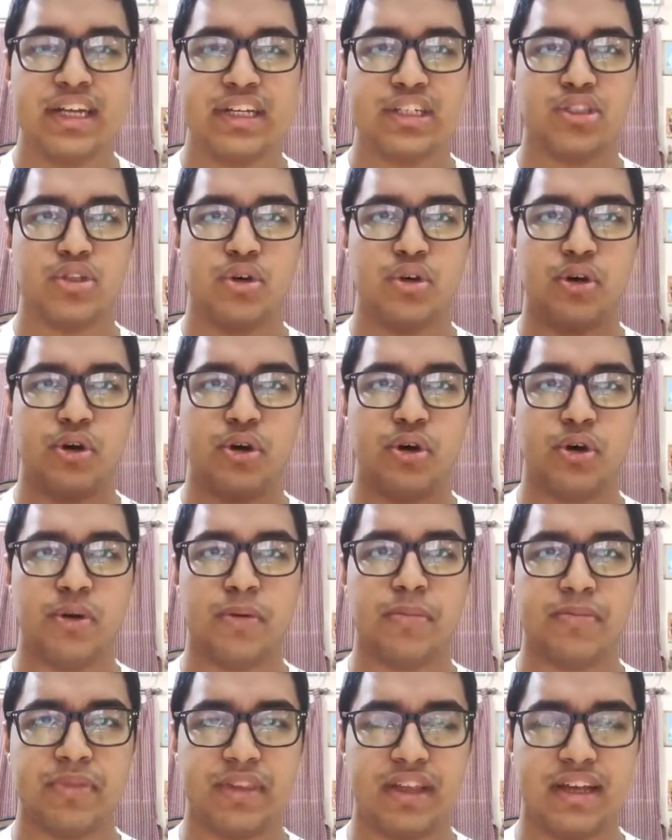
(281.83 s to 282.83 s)

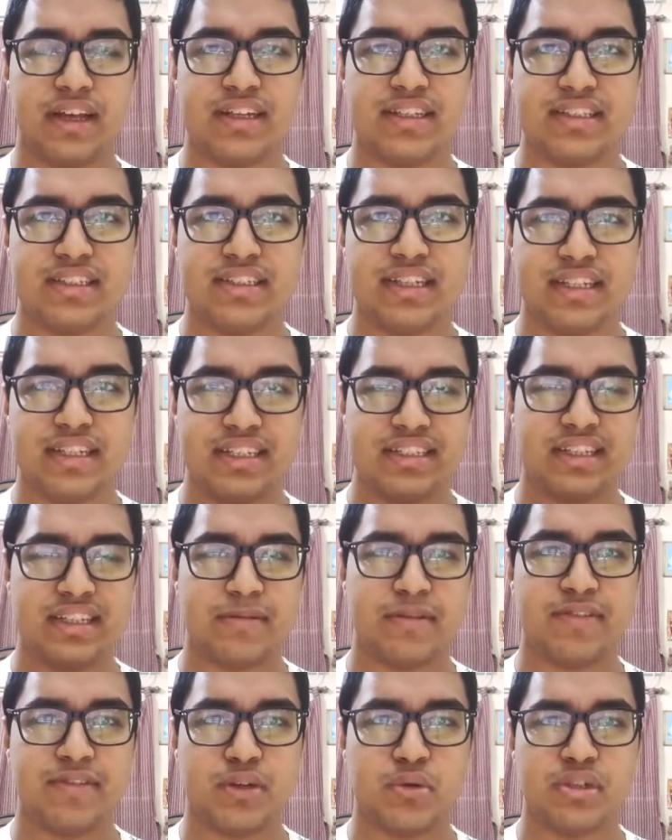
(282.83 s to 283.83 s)
So these are
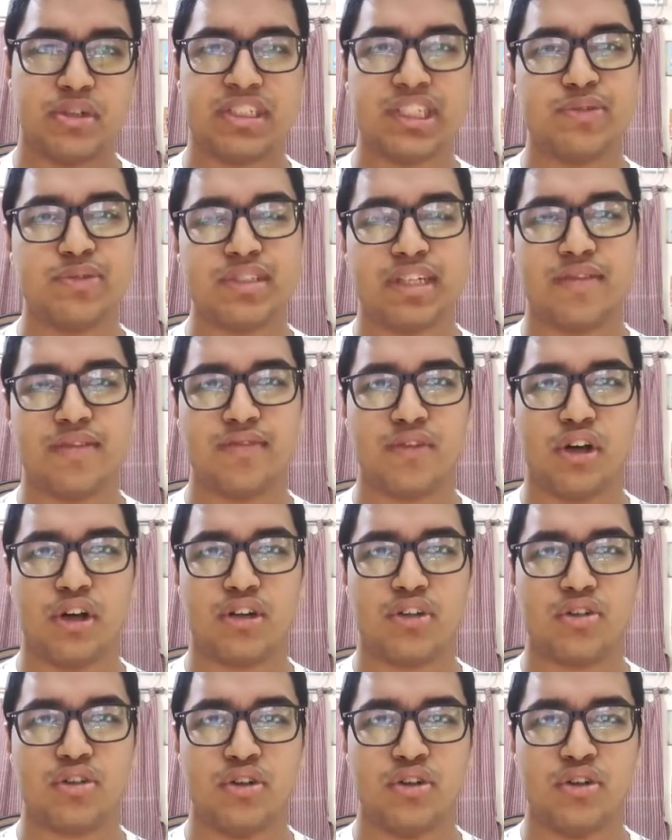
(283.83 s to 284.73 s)
some of the questions which I've got